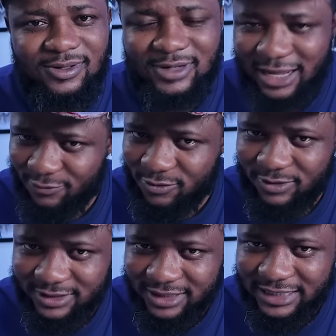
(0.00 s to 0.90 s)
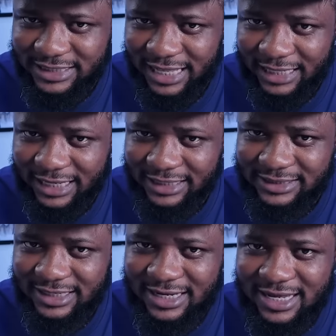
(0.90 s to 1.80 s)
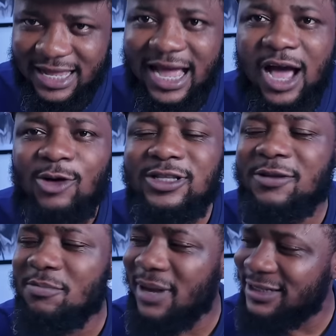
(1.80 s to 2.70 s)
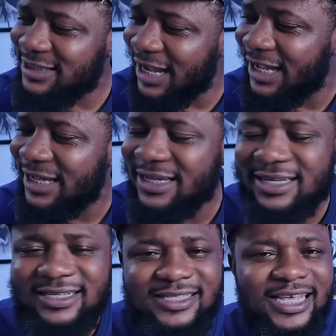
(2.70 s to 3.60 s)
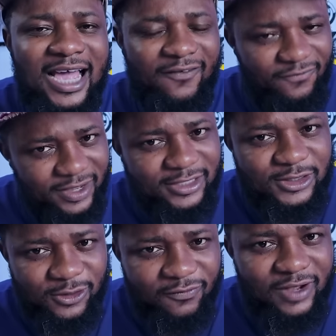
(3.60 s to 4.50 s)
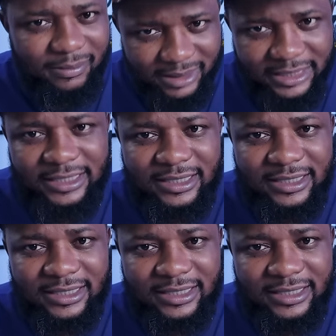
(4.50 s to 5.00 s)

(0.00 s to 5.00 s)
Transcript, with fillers: Have you reasoned it like that? How the matter they affect your family?